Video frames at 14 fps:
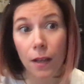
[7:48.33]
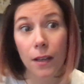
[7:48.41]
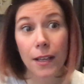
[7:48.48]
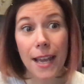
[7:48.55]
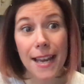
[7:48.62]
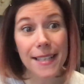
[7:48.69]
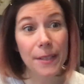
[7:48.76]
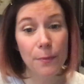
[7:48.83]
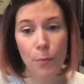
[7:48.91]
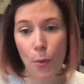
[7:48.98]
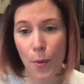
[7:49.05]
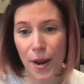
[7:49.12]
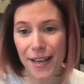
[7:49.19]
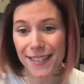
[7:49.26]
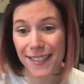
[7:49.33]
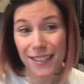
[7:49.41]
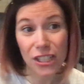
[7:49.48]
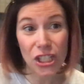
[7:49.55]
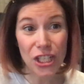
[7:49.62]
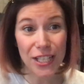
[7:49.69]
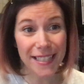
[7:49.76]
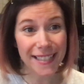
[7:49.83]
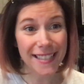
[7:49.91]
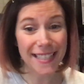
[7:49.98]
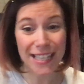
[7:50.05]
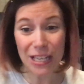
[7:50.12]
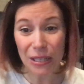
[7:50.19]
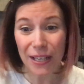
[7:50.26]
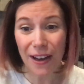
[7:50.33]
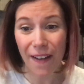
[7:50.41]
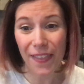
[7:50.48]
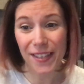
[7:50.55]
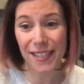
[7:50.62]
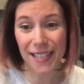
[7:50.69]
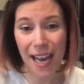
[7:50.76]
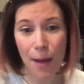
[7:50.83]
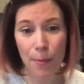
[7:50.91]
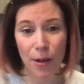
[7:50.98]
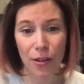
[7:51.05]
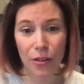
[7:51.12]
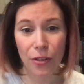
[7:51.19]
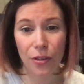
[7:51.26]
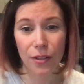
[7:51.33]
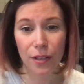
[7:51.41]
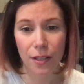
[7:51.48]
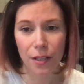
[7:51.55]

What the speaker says: Case in point, Jesus healing on the Sabbath.